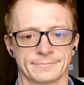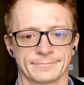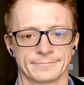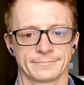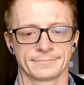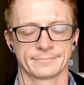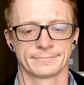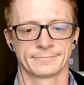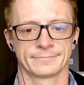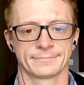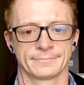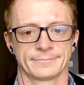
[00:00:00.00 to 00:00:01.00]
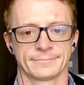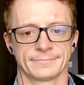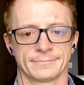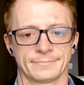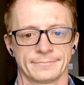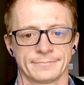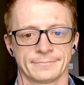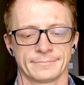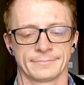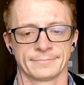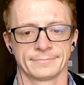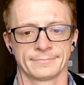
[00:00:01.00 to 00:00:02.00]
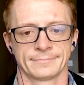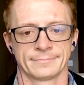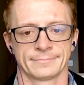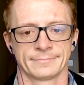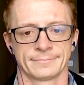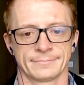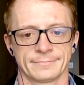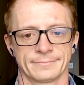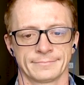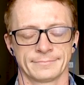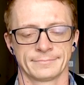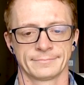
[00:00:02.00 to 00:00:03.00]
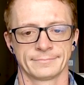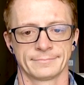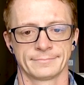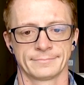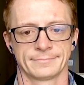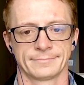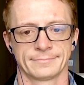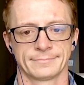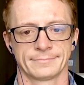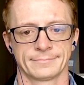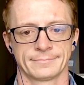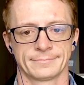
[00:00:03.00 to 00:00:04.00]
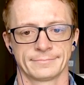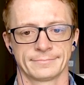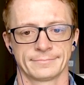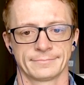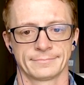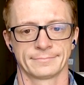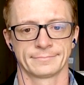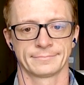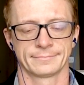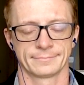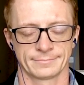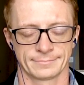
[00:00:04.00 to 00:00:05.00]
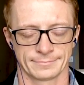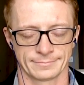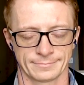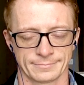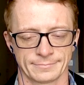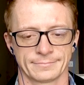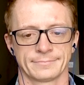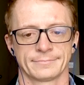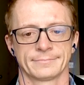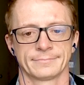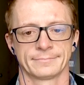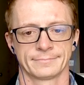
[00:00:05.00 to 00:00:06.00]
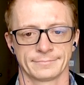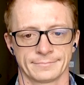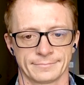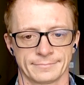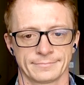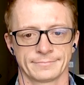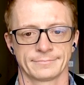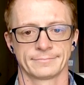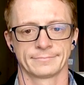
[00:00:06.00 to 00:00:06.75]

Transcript: [no speech]